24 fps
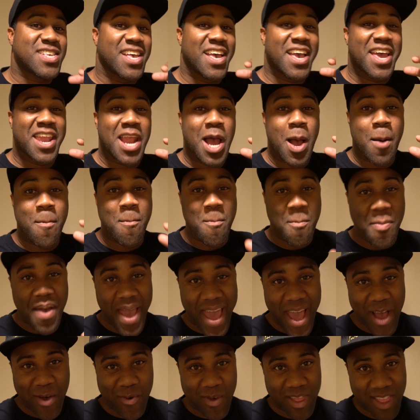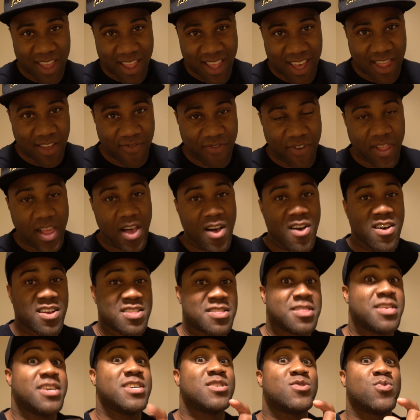and I'm back with another
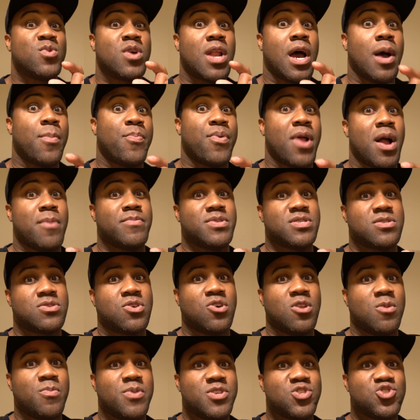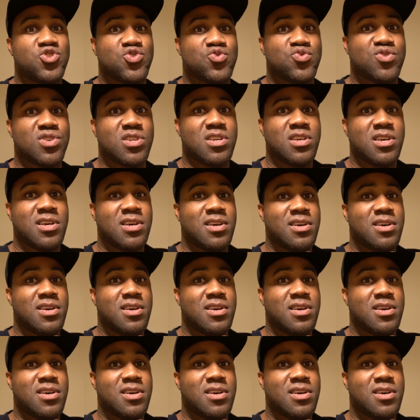vlog. This one, I promise, is gonna be short.